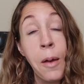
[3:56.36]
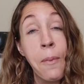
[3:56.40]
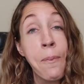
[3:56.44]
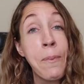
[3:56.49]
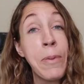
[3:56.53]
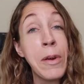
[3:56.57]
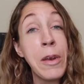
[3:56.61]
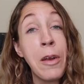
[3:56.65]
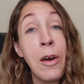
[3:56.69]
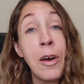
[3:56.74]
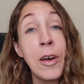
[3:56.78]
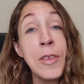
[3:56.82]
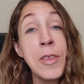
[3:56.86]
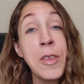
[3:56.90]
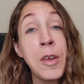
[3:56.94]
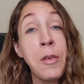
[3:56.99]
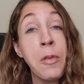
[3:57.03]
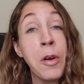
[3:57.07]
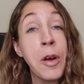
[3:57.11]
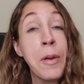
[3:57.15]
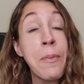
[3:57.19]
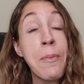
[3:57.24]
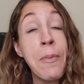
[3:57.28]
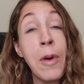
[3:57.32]
but also
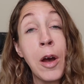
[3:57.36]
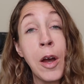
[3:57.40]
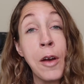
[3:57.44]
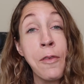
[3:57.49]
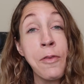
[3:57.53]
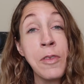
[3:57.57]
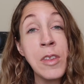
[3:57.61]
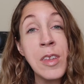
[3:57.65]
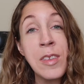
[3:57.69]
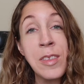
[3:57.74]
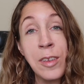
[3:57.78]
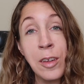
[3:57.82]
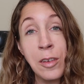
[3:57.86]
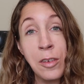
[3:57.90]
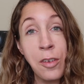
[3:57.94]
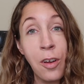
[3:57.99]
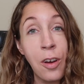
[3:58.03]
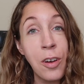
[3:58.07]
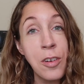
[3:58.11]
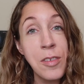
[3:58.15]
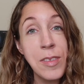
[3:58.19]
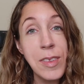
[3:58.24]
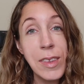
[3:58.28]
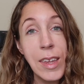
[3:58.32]
her marvelous
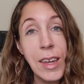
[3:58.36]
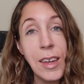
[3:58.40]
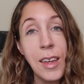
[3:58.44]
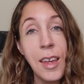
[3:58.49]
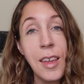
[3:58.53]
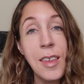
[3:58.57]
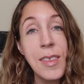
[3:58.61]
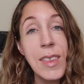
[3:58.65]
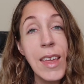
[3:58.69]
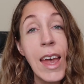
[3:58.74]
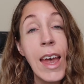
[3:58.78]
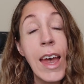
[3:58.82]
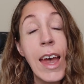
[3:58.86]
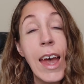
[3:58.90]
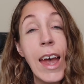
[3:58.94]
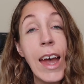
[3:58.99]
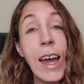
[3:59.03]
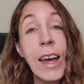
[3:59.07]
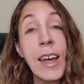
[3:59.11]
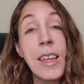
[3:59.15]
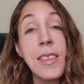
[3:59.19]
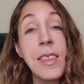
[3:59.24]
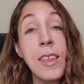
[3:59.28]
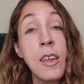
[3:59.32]
guitar skills
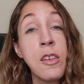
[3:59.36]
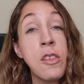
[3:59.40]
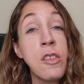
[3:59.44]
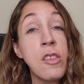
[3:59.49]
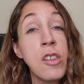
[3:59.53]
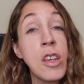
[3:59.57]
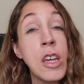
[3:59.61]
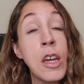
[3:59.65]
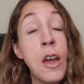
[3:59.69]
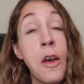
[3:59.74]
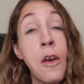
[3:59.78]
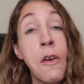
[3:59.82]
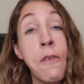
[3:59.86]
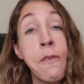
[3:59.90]
as she